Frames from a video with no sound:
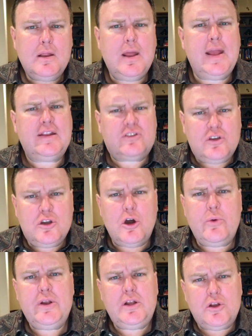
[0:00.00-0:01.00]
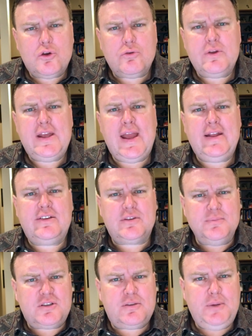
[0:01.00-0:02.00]
it's going to create some
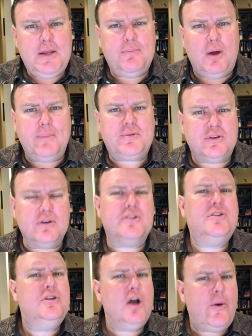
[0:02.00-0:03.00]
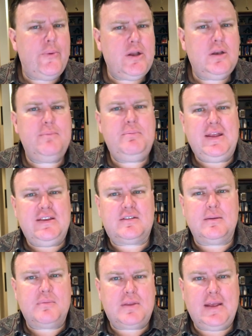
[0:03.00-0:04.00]
speed bumps. There's going to be
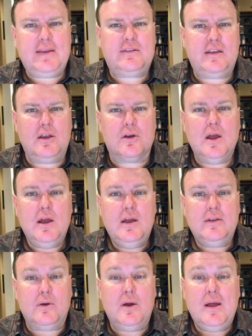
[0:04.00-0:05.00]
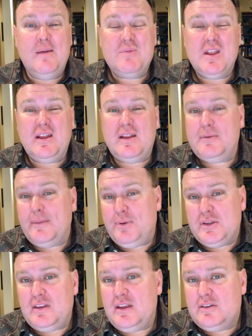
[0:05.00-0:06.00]
some things here. So to
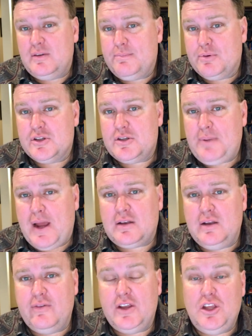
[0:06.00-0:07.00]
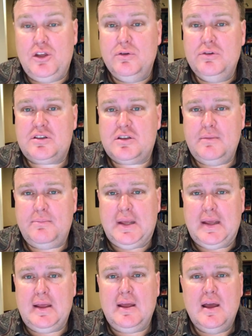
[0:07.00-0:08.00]
put things in perspective, it used to
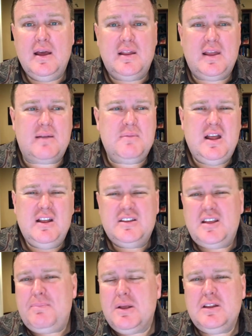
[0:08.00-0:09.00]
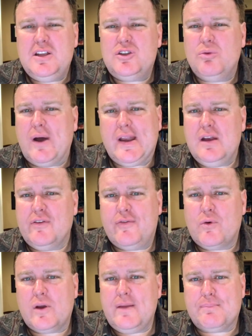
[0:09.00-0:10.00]
be that typically 20 to
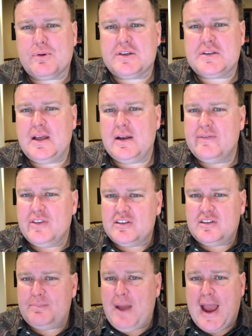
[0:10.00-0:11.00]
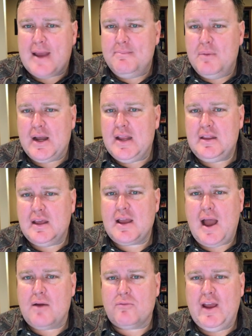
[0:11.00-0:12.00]
40% of the SPAC money that
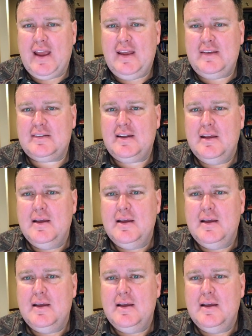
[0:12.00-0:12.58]
got raised